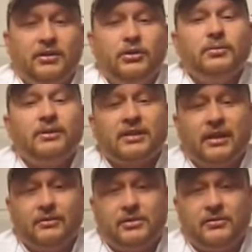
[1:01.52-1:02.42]
Cuban
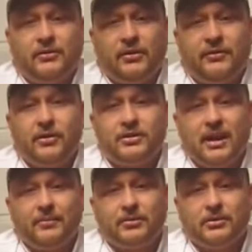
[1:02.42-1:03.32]
sandwiches for the first
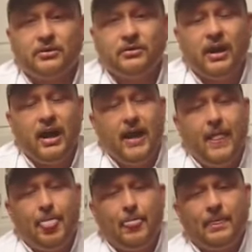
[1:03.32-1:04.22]
episode.
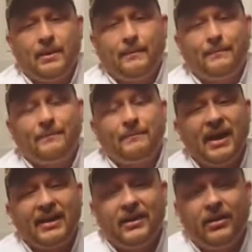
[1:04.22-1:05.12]

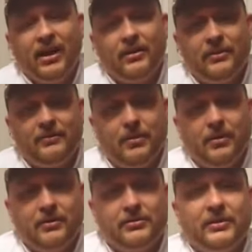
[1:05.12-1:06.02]
Back at our Halloween
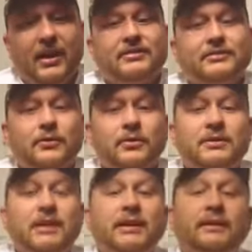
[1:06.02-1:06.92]
party in
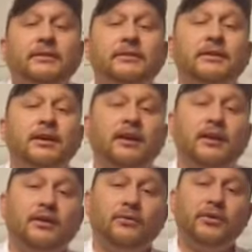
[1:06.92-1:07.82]
2014,
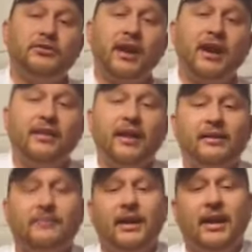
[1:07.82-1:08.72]
we tried
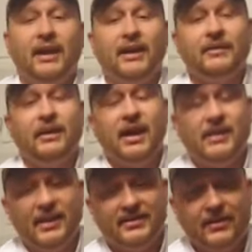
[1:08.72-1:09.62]
that. And
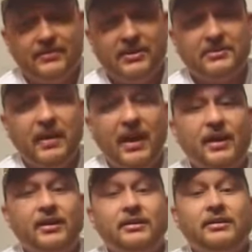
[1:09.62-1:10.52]
yes, I was
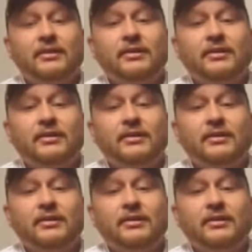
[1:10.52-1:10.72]
inspired